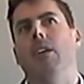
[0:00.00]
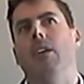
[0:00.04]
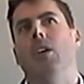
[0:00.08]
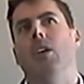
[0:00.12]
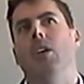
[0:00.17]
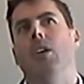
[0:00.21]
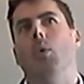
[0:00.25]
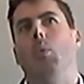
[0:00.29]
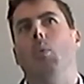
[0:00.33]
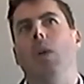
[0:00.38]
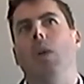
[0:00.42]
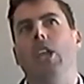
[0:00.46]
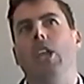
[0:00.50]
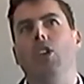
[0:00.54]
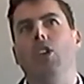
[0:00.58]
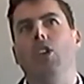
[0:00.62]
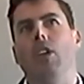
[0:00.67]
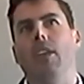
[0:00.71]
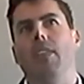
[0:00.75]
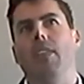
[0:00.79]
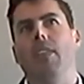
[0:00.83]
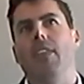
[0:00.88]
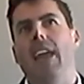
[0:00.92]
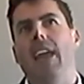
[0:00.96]
where you
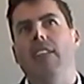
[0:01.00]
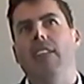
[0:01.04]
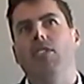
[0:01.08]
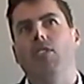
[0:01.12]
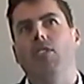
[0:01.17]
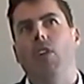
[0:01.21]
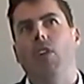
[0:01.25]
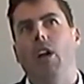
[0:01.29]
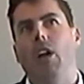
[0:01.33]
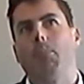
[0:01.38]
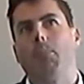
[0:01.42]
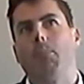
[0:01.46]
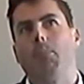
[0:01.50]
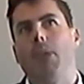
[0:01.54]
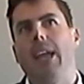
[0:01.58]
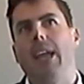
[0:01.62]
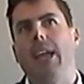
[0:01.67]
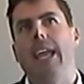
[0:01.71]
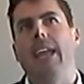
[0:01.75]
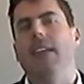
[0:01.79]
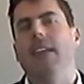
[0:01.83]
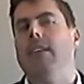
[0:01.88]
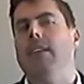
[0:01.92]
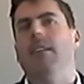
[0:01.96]
can then start
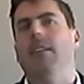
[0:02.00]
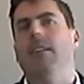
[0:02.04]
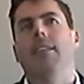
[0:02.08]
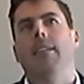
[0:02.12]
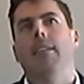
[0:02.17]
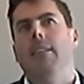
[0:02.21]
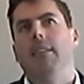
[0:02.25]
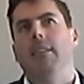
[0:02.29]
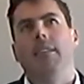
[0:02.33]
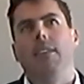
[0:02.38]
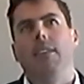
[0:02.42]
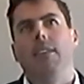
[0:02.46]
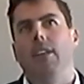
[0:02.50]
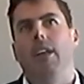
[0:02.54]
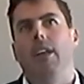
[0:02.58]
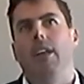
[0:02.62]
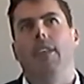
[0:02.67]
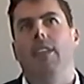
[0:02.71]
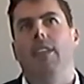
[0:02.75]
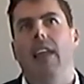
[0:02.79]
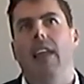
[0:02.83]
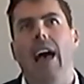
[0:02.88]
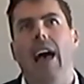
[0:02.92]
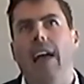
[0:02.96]
bringing, you know,
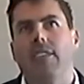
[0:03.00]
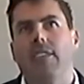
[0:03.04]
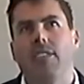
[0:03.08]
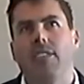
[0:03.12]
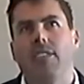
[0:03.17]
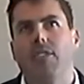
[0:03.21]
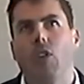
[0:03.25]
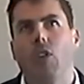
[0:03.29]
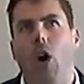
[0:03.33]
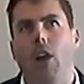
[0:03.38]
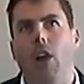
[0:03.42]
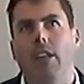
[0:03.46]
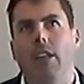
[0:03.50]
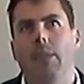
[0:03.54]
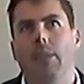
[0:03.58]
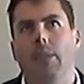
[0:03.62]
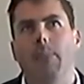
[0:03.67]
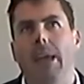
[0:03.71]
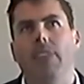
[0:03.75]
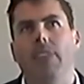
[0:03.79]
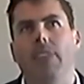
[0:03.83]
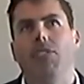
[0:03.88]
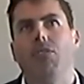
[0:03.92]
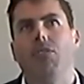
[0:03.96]
the likes of Gartner
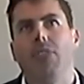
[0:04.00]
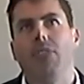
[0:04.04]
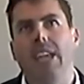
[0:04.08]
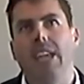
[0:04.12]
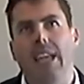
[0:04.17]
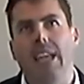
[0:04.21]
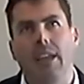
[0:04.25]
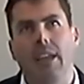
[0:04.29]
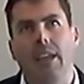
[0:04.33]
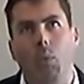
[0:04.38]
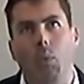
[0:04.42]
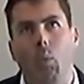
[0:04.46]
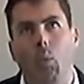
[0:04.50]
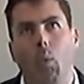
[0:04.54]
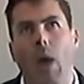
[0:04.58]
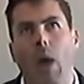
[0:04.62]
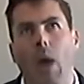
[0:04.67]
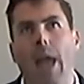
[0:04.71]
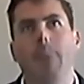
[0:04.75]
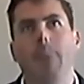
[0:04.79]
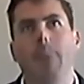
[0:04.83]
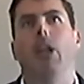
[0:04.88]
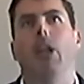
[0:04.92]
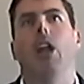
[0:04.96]
Best three
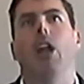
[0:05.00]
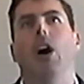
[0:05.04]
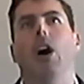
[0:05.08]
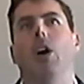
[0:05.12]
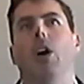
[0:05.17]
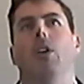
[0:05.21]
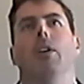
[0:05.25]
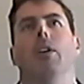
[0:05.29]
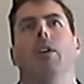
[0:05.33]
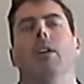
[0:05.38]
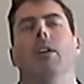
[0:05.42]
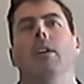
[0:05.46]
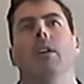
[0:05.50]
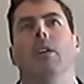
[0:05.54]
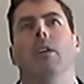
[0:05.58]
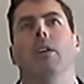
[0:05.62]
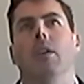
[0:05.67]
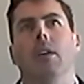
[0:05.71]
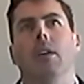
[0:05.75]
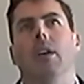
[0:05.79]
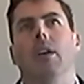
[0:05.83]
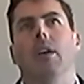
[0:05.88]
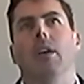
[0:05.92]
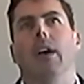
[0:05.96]
way below,
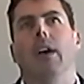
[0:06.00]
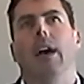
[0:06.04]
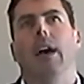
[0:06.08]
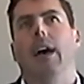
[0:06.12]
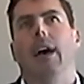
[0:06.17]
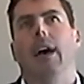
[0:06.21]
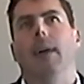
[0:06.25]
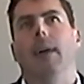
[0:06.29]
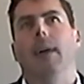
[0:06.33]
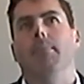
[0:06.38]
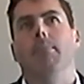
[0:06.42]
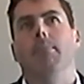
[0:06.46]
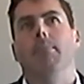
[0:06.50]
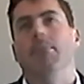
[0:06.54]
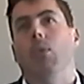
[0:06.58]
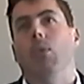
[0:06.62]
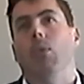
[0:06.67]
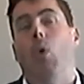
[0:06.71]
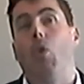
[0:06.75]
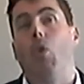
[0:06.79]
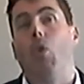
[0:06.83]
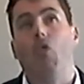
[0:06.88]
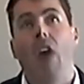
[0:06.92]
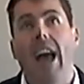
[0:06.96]
um,
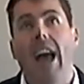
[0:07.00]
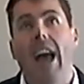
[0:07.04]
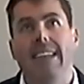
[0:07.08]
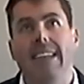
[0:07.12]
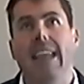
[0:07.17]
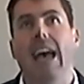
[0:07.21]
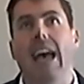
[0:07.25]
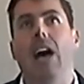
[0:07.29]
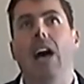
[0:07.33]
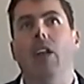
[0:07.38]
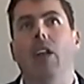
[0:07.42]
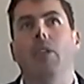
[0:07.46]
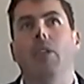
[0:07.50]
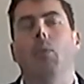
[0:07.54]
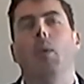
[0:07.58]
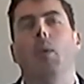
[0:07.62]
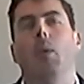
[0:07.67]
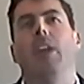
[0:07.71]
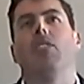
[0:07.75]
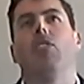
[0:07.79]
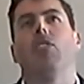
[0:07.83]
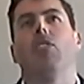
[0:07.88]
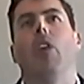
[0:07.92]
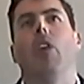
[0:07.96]
or right down
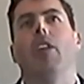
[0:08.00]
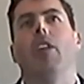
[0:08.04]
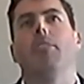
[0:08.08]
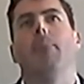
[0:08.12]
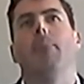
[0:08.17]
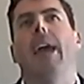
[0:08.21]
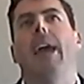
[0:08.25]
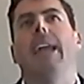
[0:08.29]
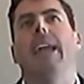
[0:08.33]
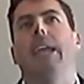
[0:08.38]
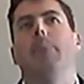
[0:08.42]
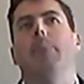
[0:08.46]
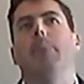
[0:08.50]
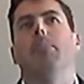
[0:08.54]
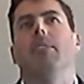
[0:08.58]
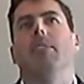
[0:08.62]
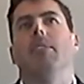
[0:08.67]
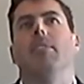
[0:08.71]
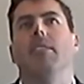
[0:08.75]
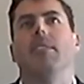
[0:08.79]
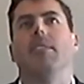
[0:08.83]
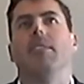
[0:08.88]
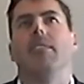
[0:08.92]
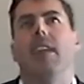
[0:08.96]
where it starts making
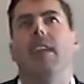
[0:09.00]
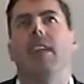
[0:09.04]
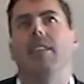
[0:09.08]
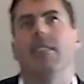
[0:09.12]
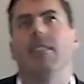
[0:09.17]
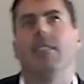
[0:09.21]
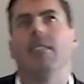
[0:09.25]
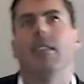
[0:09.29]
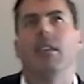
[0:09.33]
business sense.